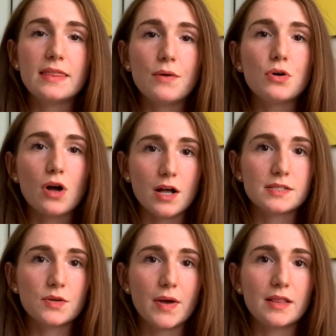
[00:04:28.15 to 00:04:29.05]
they will
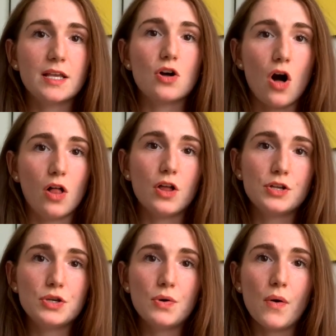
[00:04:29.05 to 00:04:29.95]
consequently call on
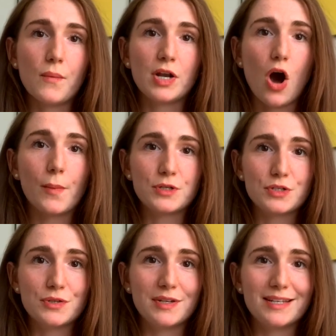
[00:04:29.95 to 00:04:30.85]
you when
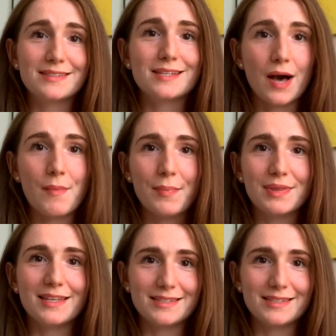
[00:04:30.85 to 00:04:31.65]
opportunities come up in these